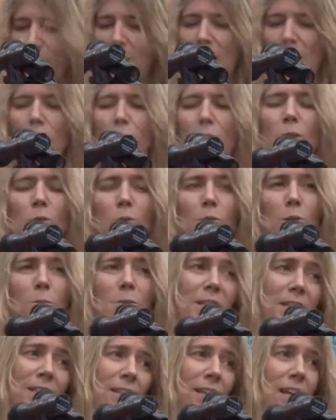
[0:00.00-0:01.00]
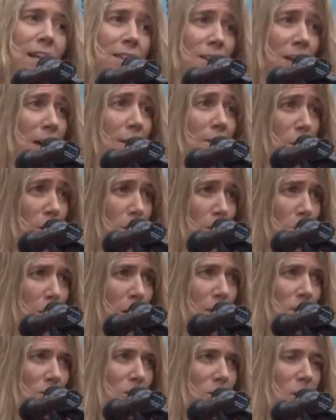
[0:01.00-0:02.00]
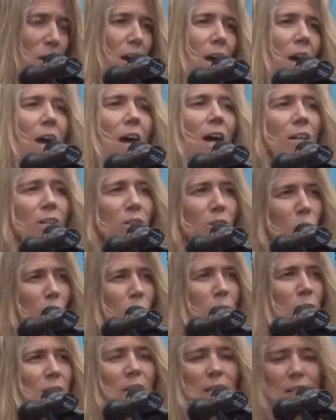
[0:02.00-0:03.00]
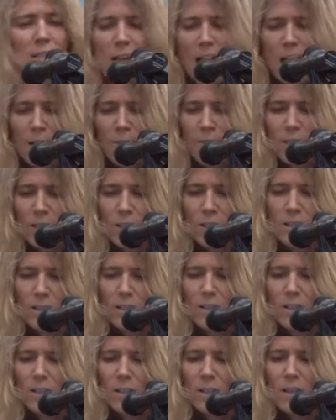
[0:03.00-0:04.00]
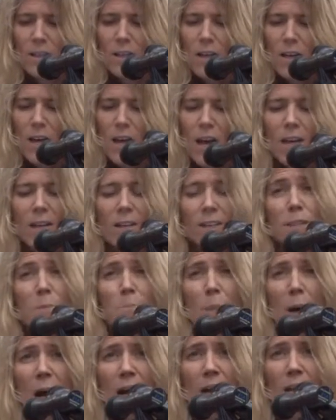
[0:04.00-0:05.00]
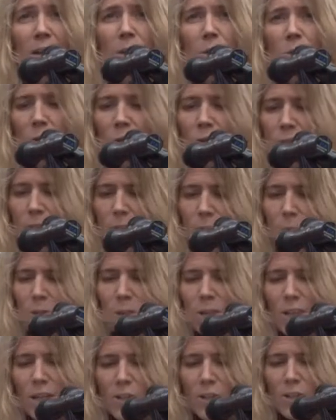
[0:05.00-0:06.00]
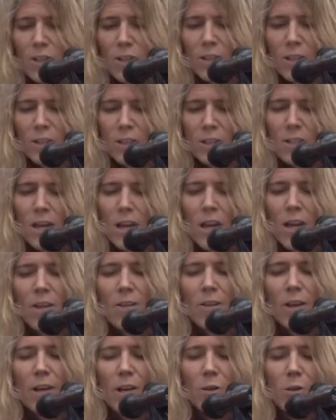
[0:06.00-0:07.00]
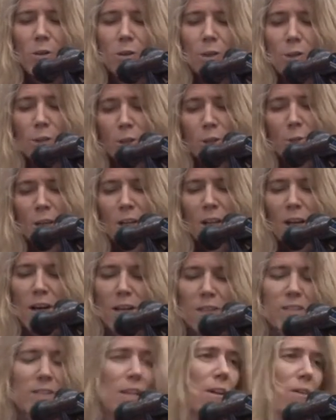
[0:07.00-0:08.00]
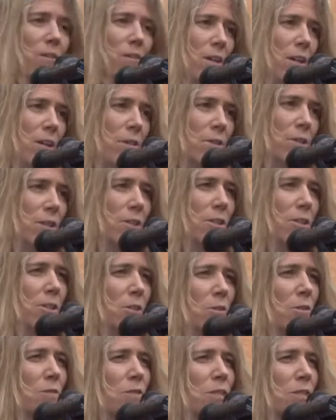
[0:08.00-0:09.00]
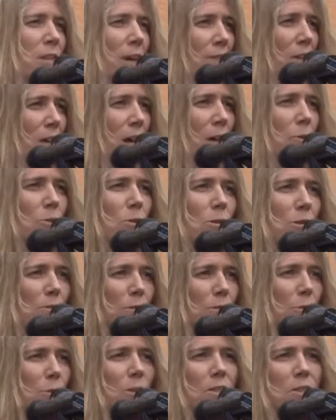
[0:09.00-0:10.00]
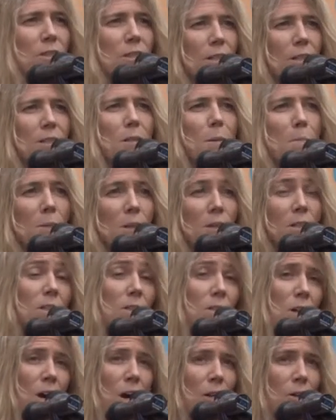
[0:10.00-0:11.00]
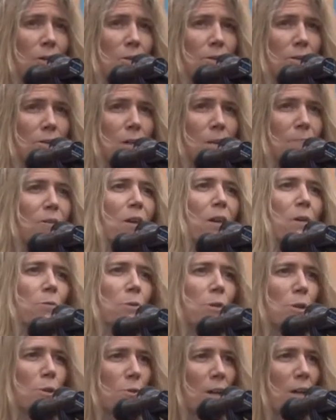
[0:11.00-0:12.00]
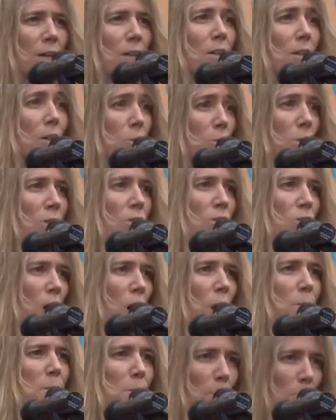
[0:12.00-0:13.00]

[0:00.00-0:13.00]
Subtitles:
Power Group didn't like that very much. And using NAFTA and its buy local stipulations, they are suing Ontario to the tune of $746 million for creating a green jobs